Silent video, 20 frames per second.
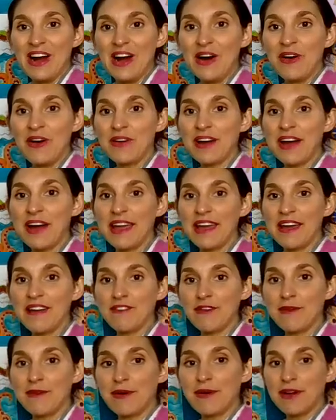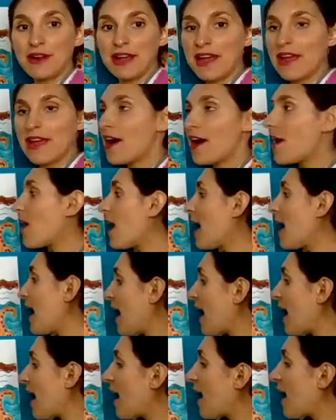Okay, everybody, I
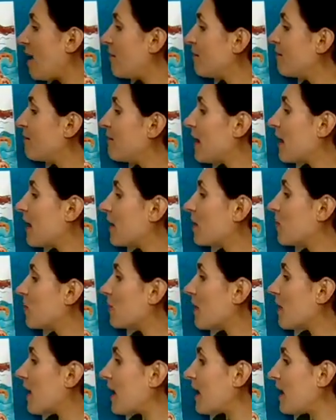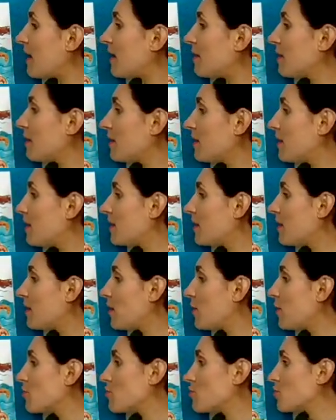have a green
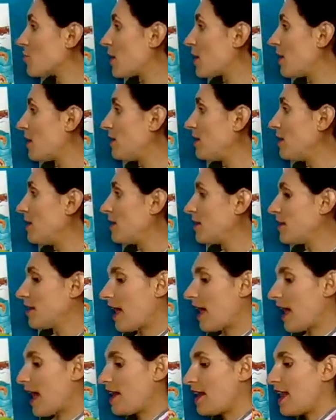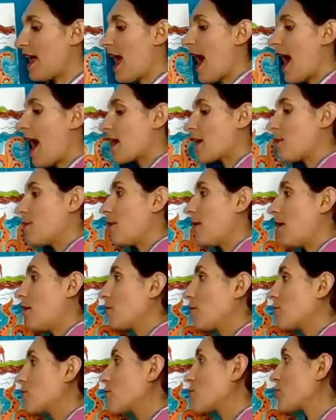ocean, an aqua
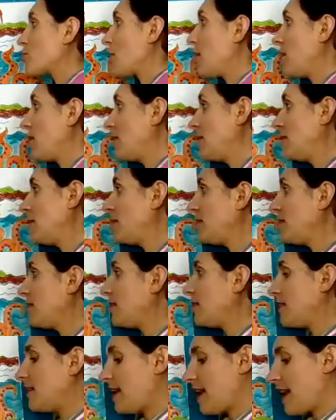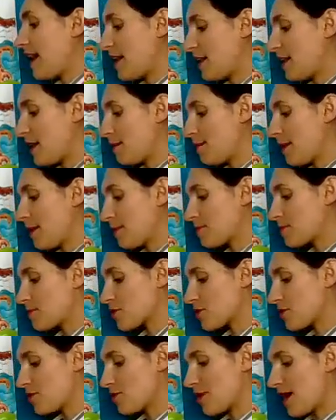ocean, and I'm up
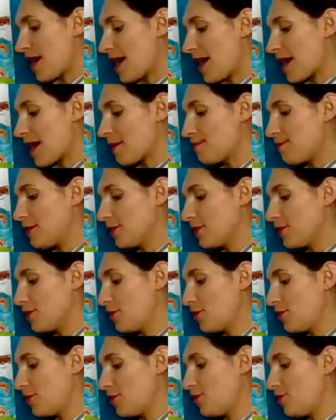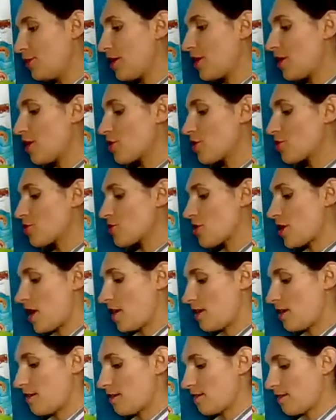to a blue
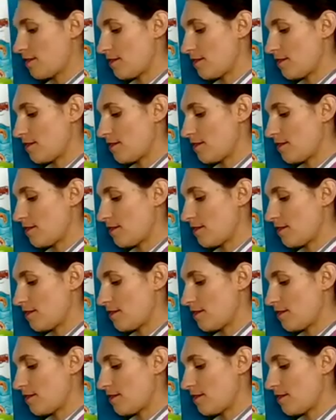ocean.